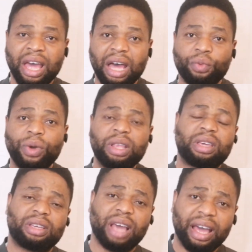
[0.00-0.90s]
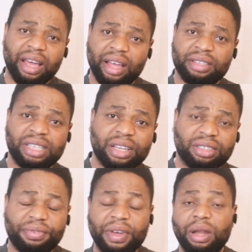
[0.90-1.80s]
And when
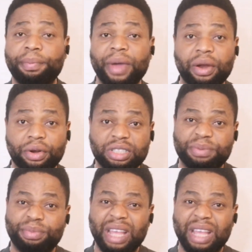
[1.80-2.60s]
cells develop errors,